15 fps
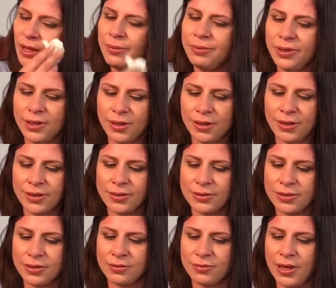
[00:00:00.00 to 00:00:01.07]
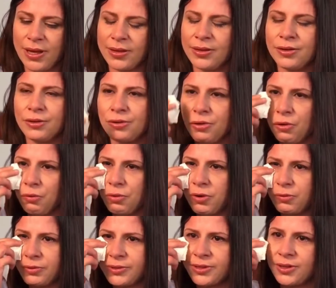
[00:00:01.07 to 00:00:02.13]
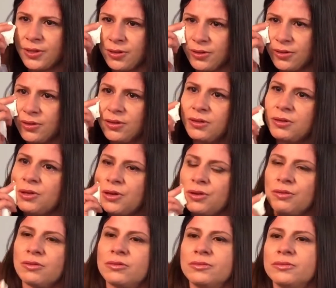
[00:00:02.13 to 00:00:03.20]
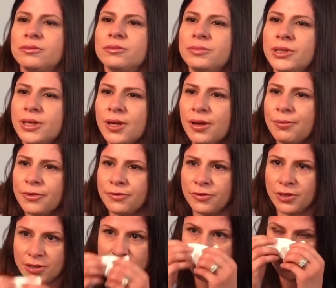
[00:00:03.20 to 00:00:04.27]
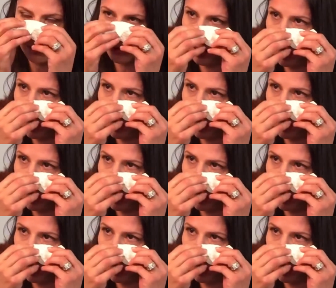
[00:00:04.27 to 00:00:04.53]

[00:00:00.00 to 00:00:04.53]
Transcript: because I didn't know what was gonna, you know, become of us.